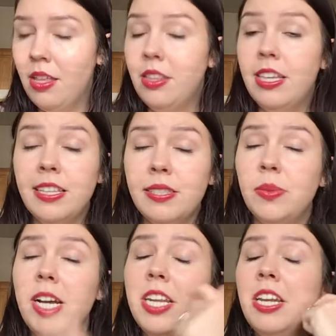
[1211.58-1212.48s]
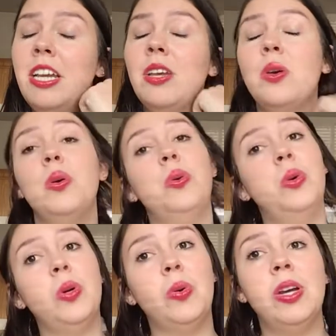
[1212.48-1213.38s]
This one,
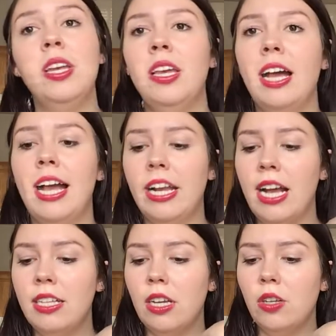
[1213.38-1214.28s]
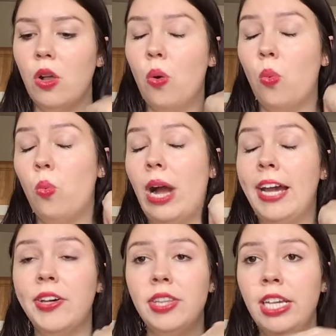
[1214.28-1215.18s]
whew, I got
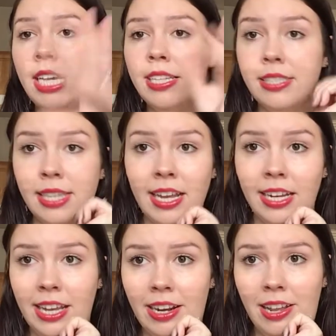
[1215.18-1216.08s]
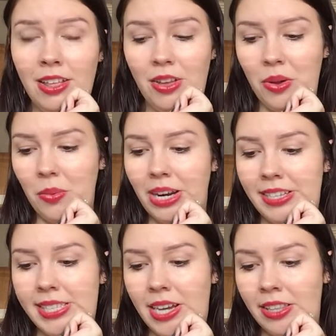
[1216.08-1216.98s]
wildly excited when I
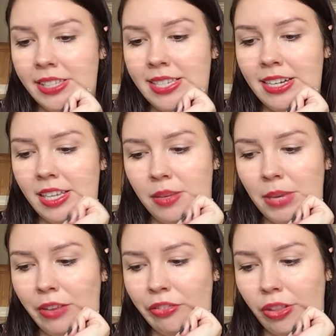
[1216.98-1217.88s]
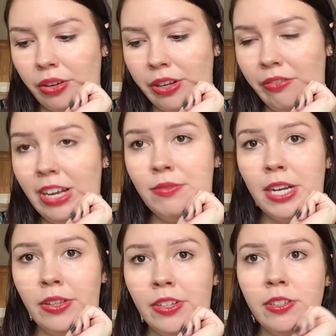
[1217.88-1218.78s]
saw this on eBay for
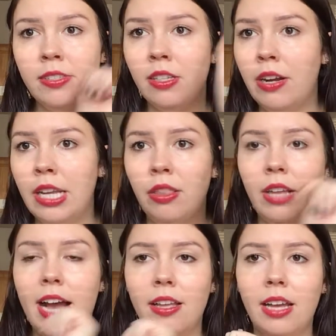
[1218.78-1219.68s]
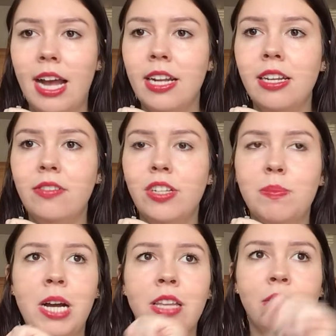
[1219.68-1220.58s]
$35. You know, I didn't
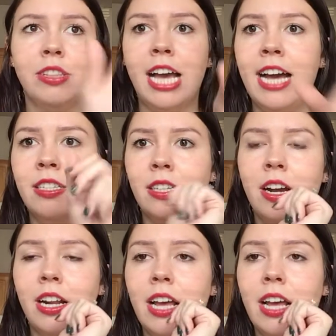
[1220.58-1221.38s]
even bother with add to cart.